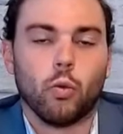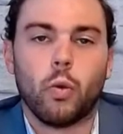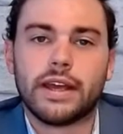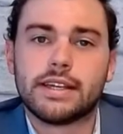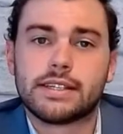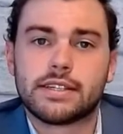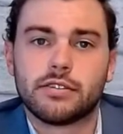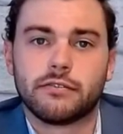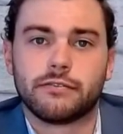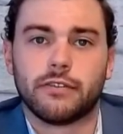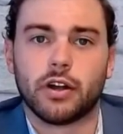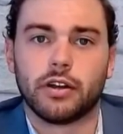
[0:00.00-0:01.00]
Ways to
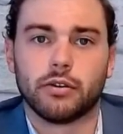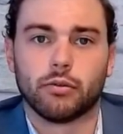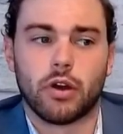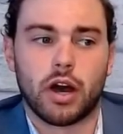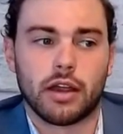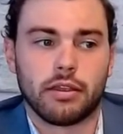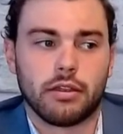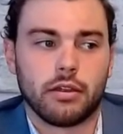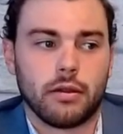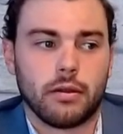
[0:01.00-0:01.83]
fund a Roth.